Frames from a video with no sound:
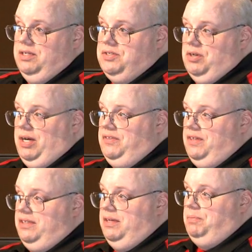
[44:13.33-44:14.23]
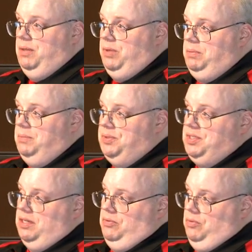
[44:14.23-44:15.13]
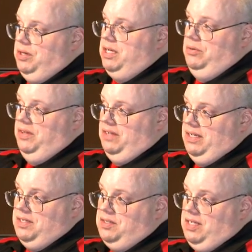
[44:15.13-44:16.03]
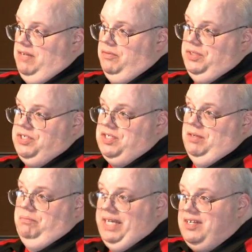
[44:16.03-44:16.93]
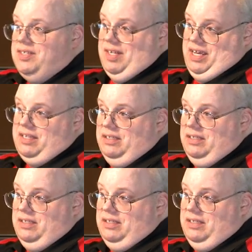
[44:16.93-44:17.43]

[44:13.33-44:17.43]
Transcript: So I think that when people start working with this, even with just the base set,